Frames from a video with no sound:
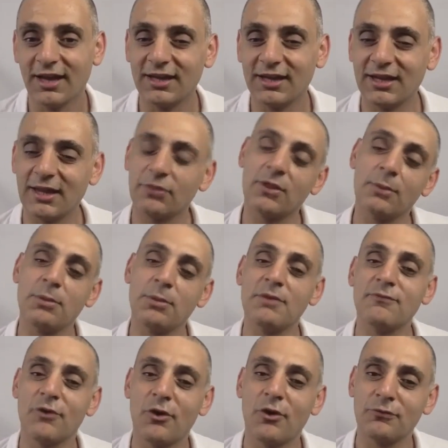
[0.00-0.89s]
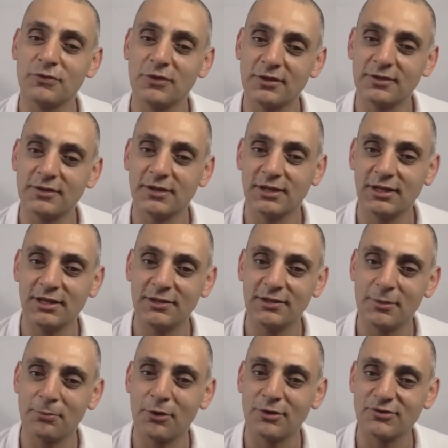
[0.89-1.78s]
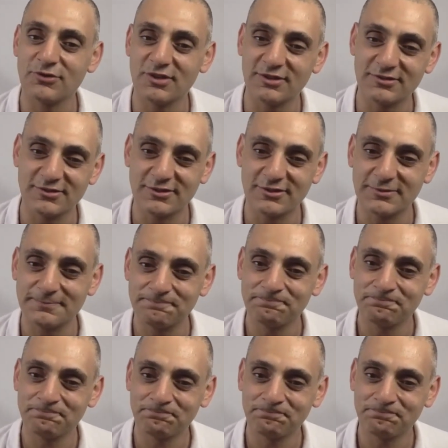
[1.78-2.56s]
and get them involved in the process.